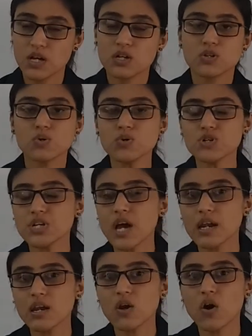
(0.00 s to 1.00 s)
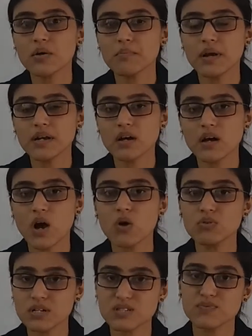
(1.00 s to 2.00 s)
To share allotment
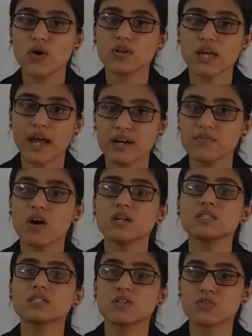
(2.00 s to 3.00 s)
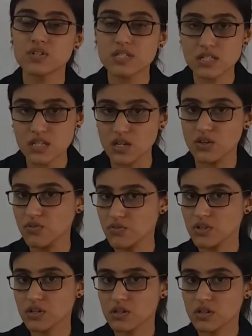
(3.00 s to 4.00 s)
account is for the advance received.
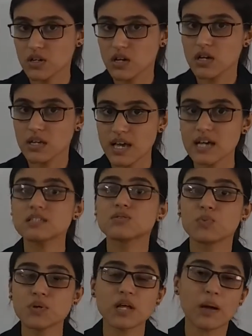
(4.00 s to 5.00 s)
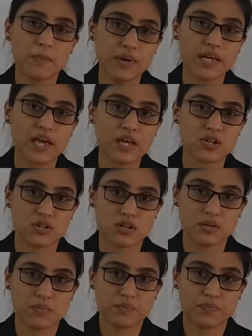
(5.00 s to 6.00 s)
Yes, with application.
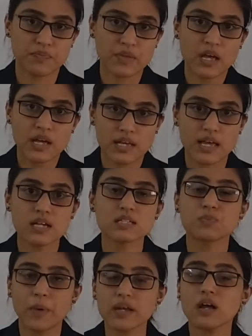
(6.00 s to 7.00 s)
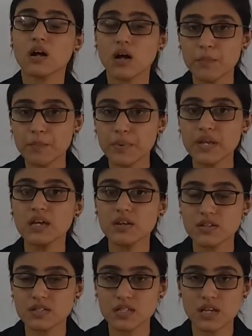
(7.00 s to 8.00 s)
Yes, when a company
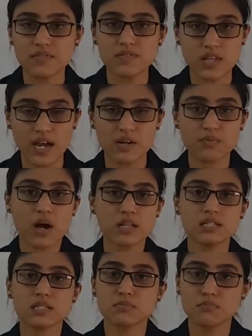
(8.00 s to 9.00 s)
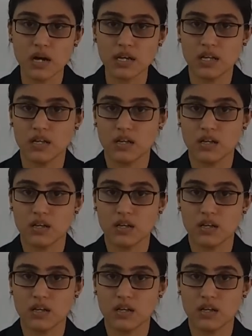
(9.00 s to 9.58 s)
receives advance money